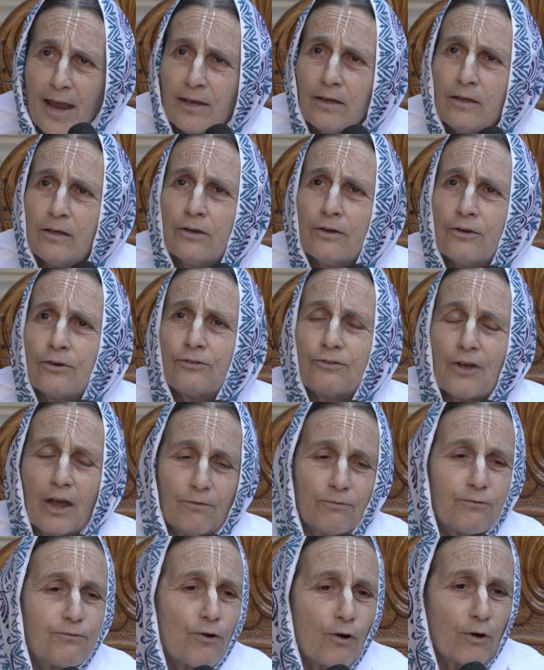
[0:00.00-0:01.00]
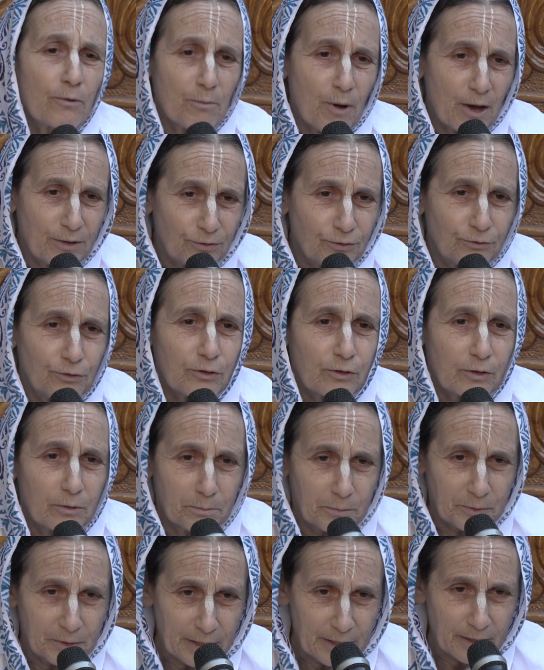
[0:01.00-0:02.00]
years and 4 months to
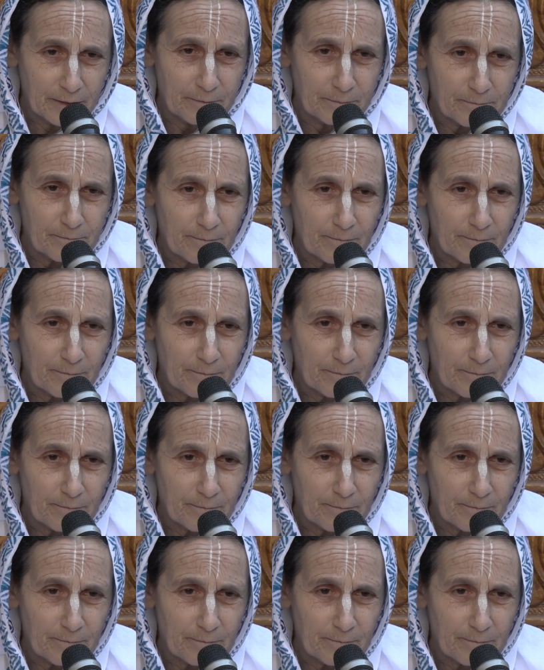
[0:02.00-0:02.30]
complete.